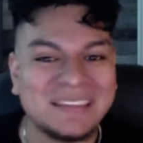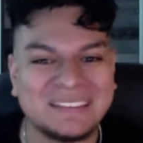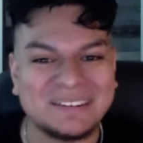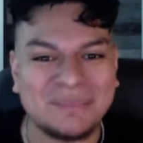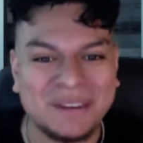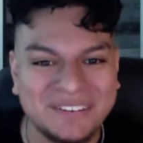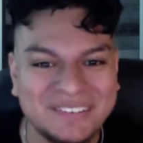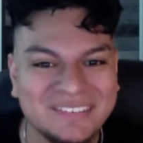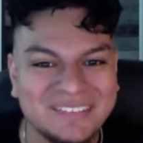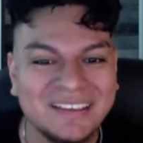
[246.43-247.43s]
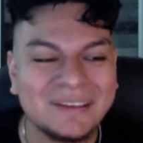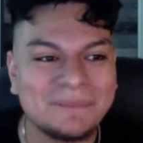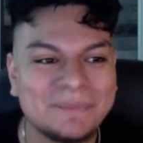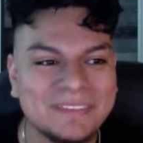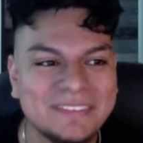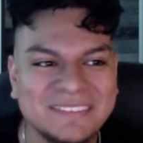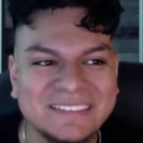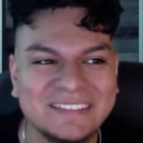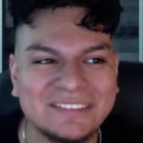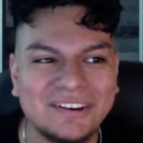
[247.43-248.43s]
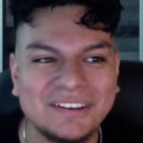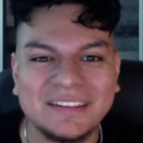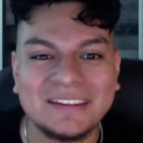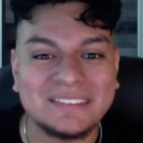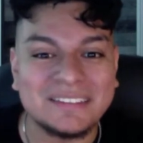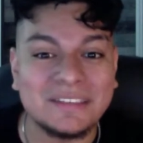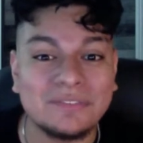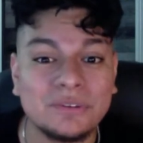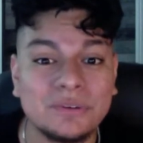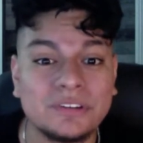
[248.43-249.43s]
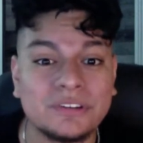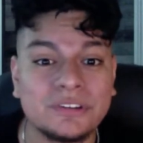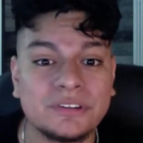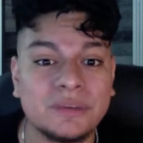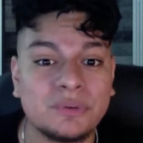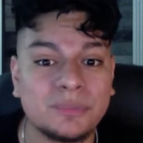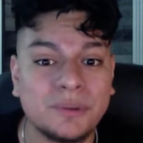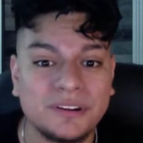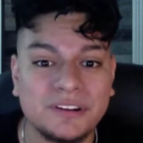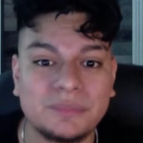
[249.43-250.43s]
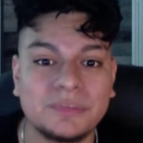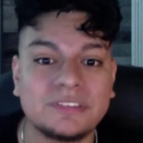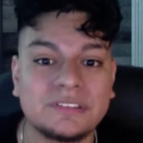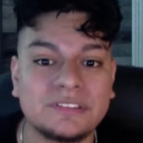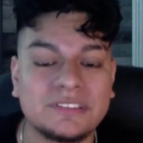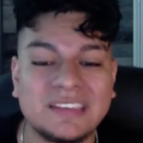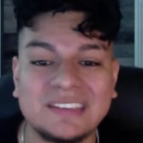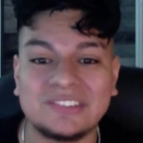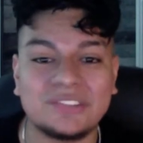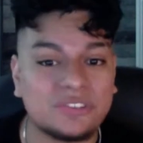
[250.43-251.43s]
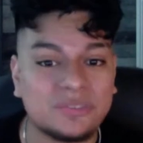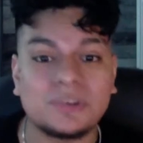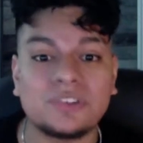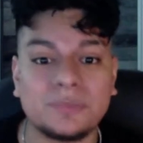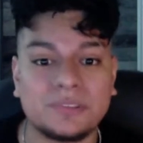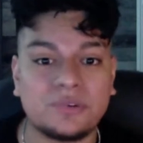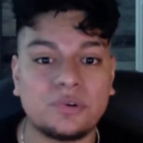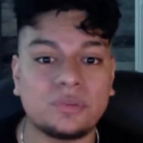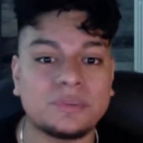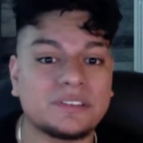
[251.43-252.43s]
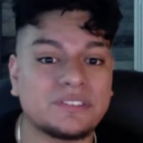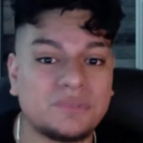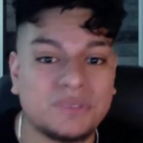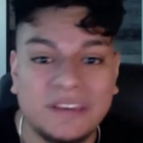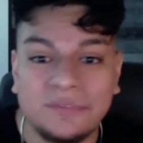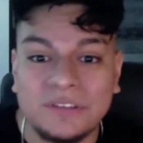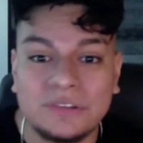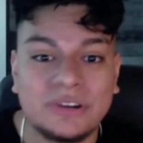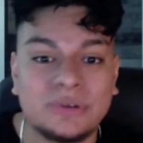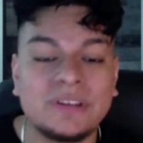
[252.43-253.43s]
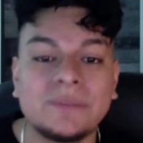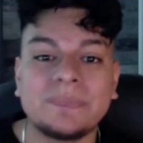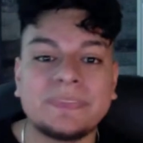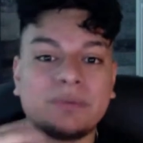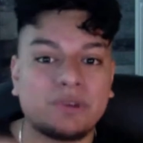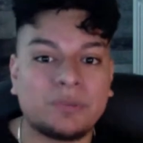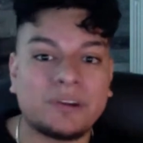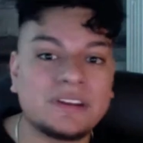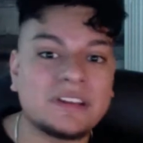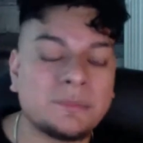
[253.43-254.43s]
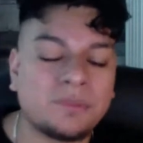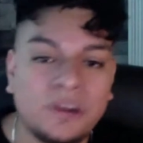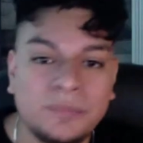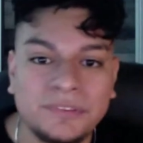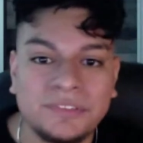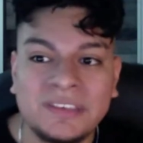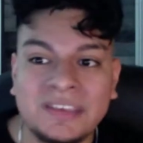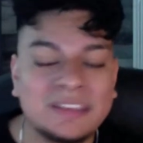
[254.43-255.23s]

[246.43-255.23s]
your parents. This is like the talk that I need to give you in your network marketing business and just entrepreneurship as a whole. Because if you can't figure out network marketing, I promise